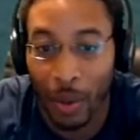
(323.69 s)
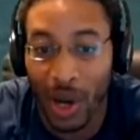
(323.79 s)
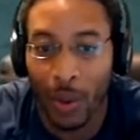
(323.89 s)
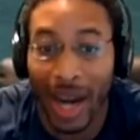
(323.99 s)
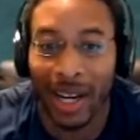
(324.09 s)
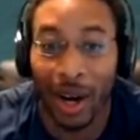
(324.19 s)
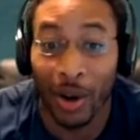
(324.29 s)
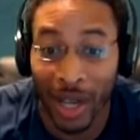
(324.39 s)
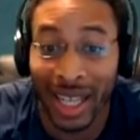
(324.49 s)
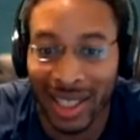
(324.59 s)
But we waiting
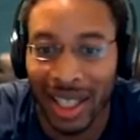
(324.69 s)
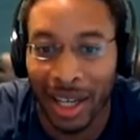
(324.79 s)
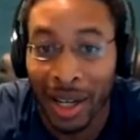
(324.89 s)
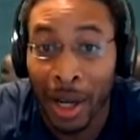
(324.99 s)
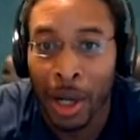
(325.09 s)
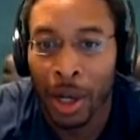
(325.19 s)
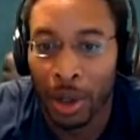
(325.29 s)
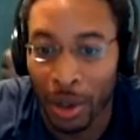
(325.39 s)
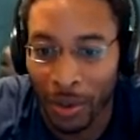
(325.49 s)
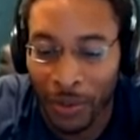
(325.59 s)
on that shit.
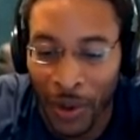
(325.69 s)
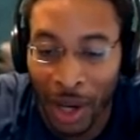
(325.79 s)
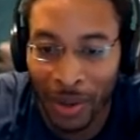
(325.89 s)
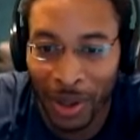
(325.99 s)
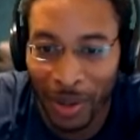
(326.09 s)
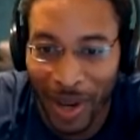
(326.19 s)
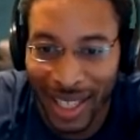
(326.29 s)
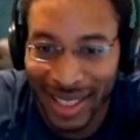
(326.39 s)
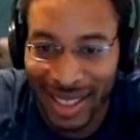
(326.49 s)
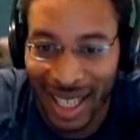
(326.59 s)
We don't fuck with
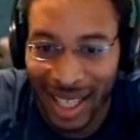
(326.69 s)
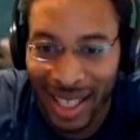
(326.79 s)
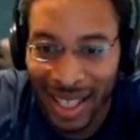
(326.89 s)
nobody say.